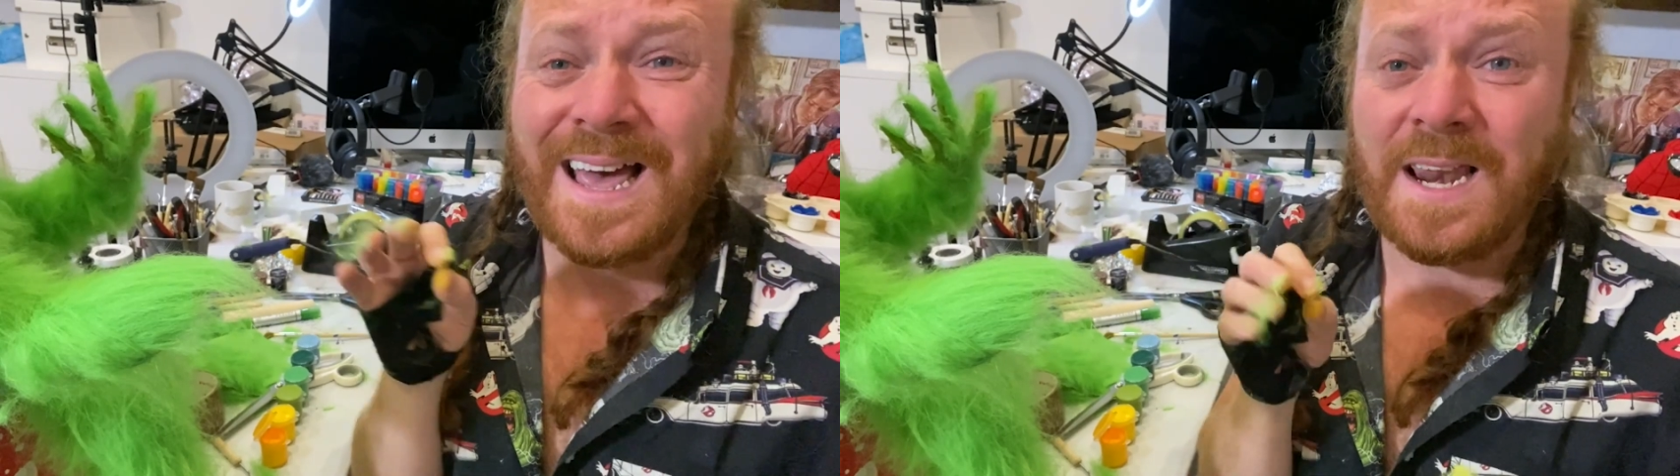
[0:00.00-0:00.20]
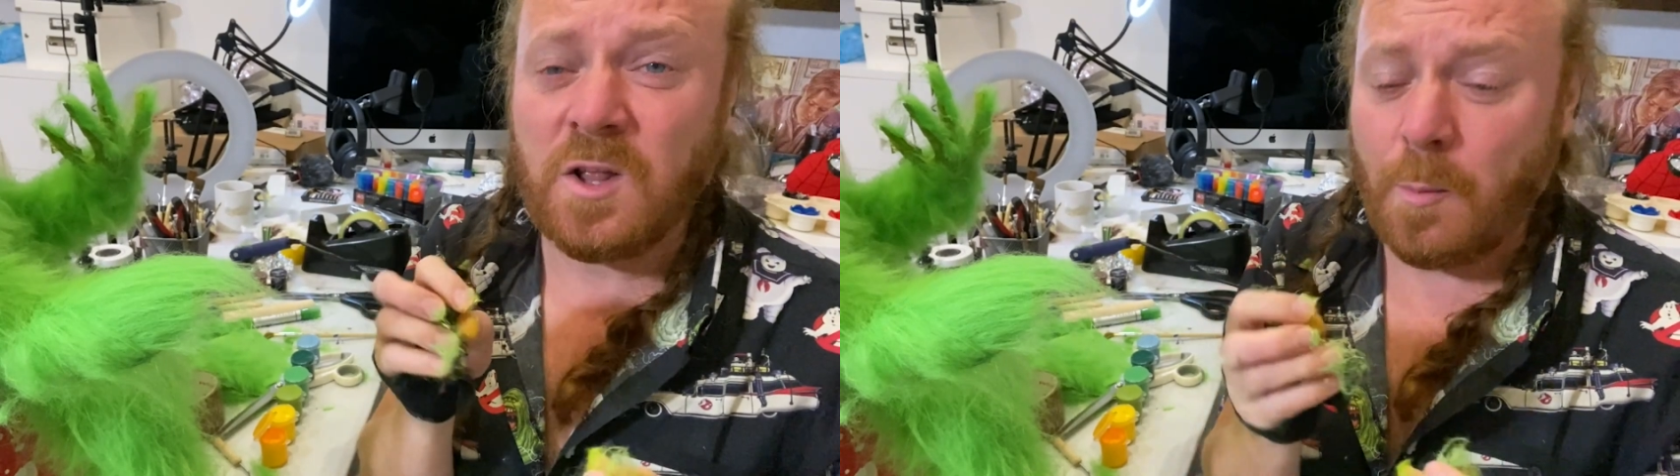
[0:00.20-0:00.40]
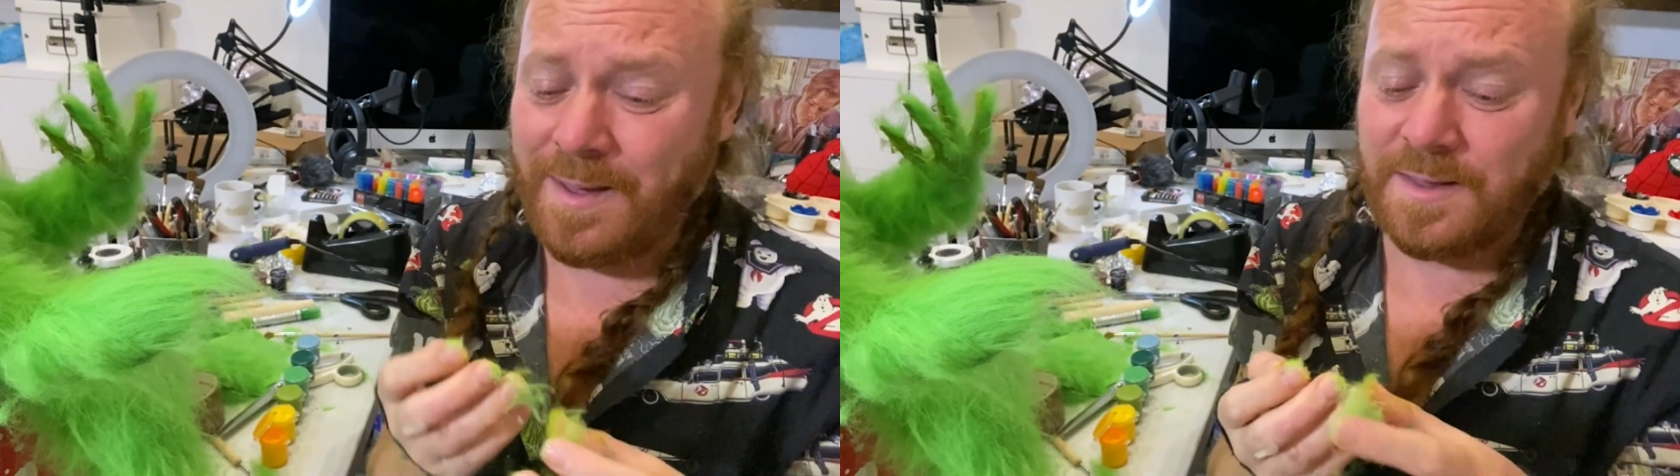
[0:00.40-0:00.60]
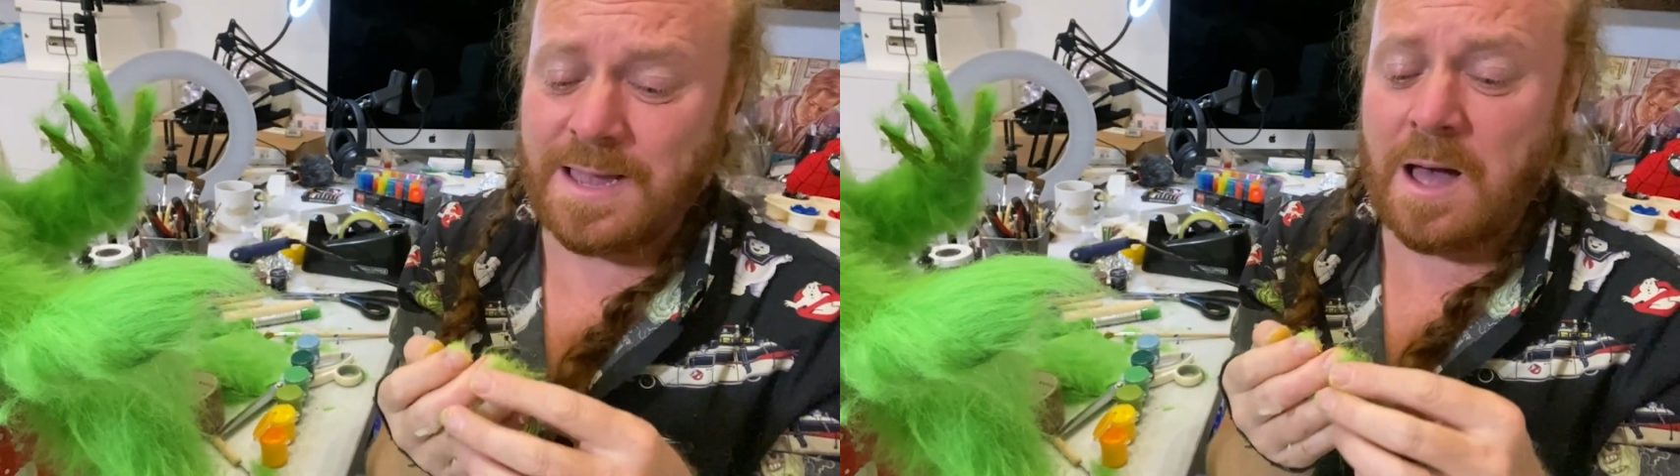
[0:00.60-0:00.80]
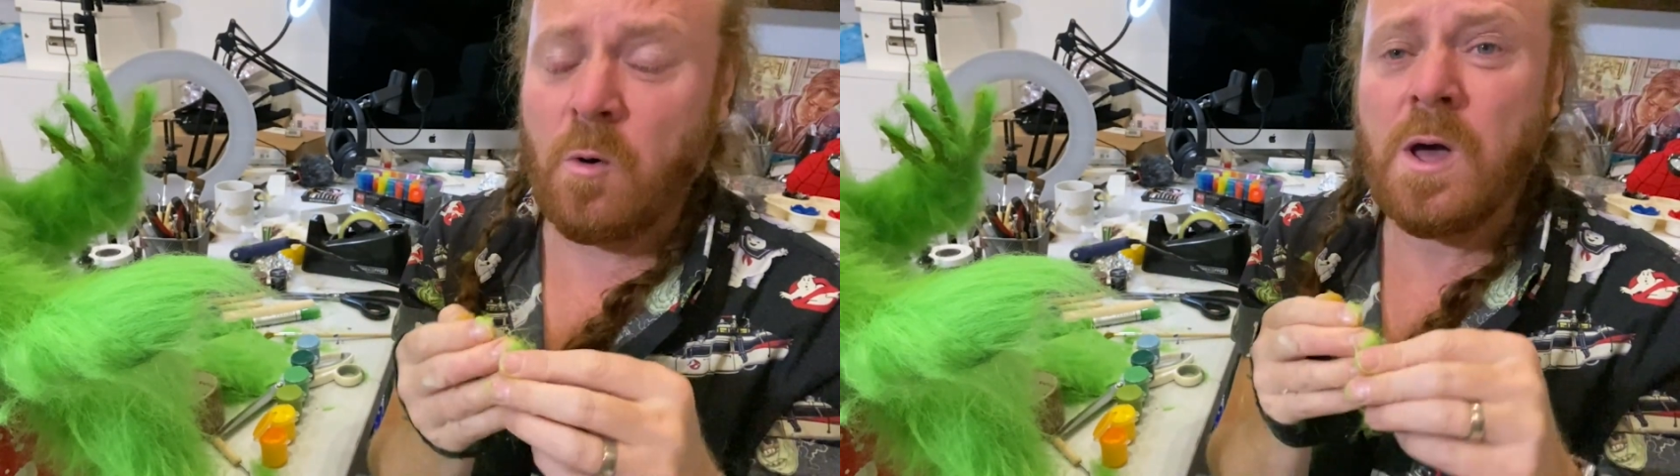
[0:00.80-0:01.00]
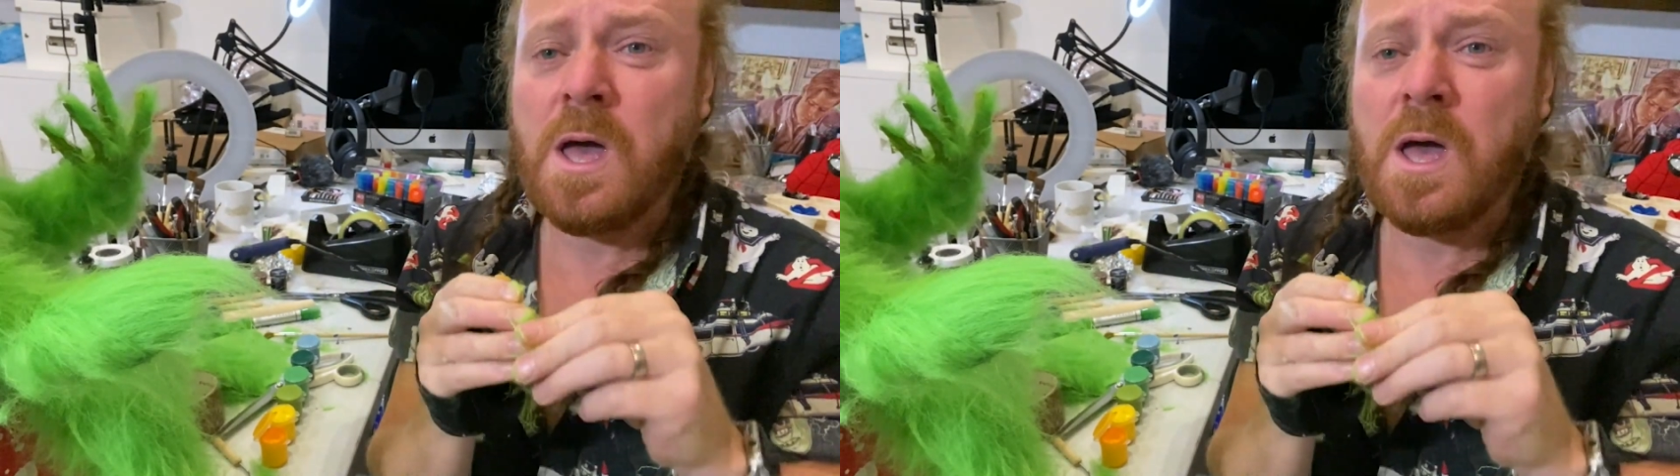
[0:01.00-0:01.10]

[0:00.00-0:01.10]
it a little bit now.